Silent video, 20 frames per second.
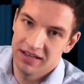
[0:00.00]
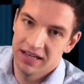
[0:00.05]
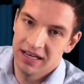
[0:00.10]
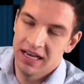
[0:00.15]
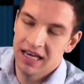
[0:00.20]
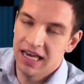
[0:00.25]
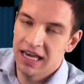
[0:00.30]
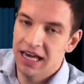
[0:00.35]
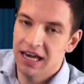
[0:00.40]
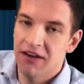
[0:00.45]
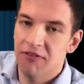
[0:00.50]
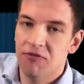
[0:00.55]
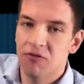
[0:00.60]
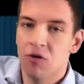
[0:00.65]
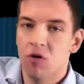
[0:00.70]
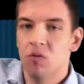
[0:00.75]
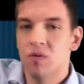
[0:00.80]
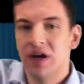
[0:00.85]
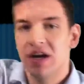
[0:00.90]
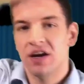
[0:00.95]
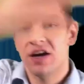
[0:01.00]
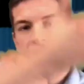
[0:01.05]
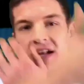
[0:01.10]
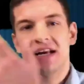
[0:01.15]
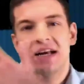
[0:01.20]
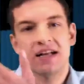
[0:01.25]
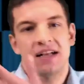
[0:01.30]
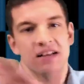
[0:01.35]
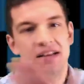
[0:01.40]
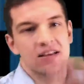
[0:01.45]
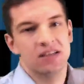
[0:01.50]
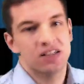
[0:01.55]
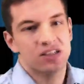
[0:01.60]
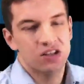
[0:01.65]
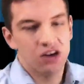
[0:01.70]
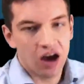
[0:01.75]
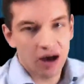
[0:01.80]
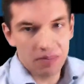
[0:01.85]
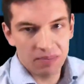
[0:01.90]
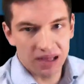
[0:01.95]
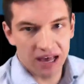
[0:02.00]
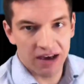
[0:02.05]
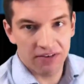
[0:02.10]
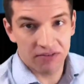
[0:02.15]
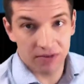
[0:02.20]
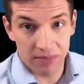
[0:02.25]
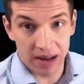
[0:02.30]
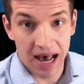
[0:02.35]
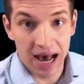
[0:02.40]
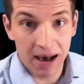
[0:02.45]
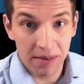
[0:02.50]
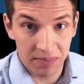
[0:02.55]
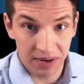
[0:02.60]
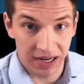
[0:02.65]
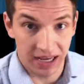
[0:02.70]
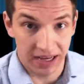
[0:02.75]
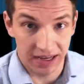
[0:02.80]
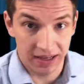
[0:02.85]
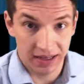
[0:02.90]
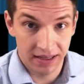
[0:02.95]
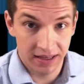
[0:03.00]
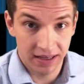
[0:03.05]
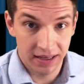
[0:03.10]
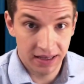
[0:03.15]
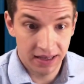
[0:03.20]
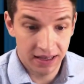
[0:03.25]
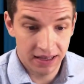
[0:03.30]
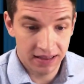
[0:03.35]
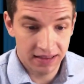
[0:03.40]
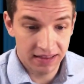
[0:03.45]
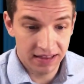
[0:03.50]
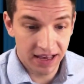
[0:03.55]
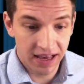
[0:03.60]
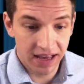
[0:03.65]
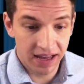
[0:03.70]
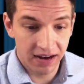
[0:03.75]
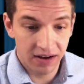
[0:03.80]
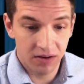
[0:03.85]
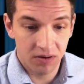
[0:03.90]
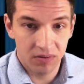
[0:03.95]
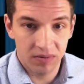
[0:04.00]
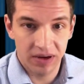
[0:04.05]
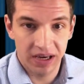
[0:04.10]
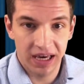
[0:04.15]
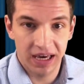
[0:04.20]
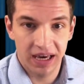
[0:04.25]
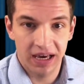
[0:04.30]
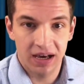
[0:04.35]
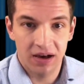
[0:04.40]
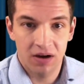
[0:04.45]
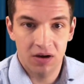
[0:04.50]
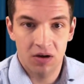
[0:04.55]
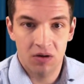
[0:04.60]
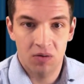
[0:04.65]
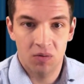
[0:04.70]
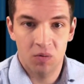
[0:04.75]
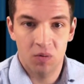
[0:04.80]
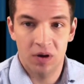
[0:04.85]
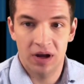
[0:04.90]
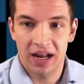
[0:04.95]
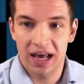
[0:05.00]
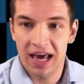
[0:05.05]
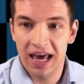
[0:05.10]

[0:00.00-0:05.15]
If we could stop that from happening, then we would